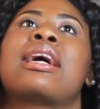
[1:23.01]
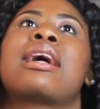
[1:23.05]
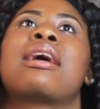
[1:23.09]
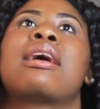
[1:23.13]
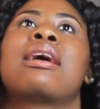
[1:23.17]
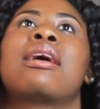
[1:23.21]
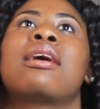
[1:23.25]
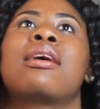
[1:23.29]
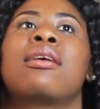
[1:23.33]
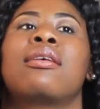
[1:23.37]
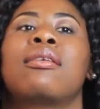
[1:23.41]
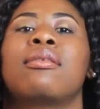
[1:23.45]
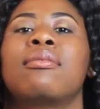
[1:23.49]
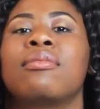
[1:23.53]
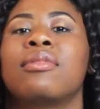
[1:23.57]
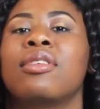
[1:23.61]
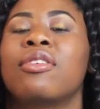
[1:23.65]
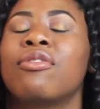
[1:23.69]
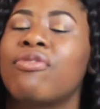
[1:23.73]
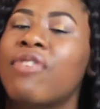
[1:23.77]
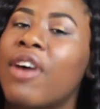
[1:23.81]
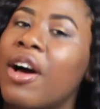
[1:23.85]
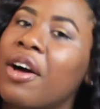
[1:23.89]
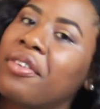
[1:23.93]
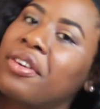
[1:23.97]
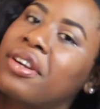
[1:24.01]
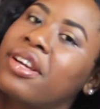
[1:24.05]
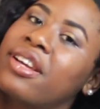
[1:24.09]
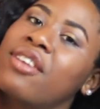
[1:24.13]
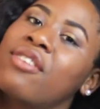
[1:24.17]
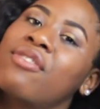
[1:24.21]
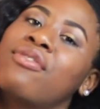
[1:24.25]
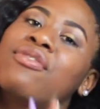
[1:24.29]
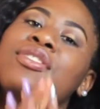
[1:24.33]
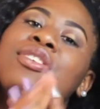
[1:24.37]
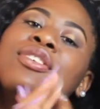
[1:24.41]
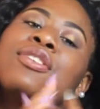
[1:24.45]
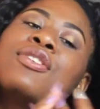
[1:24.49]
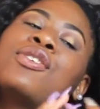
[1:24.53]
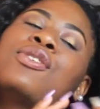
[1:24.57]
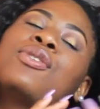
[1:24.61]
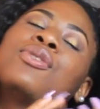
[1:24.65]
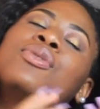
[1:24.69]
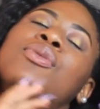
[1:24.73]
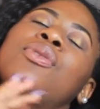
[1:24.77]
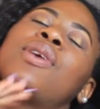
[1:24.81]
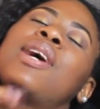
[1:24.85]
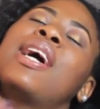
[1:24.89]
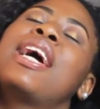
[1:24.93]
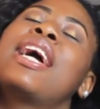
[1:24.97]
the phone
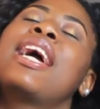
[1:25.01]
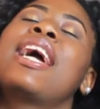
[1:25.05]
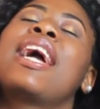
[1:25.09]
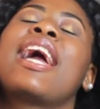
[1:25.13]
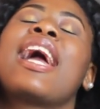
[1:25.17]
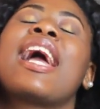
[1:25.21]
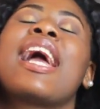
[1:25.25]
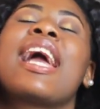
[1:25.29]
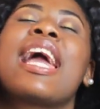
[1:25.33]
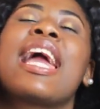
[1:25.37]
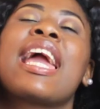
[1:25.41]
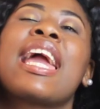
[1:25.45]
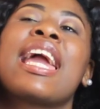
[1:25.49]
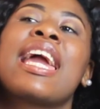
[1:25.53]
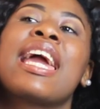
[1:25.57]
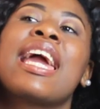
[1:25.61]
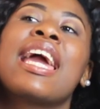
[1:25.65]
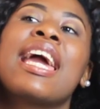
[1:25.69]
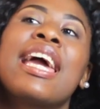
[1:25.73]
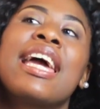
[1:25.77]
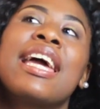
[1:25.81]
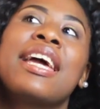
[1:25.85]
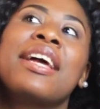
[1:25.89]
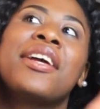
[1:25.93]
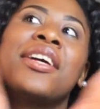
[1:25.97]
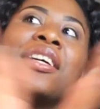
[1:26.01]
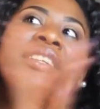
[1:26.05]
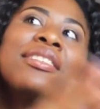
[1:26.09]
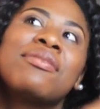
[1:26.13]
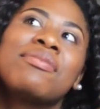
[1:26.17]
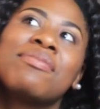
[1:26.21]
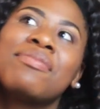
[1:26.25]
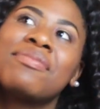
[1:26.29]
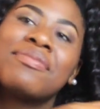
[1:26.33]
interview, and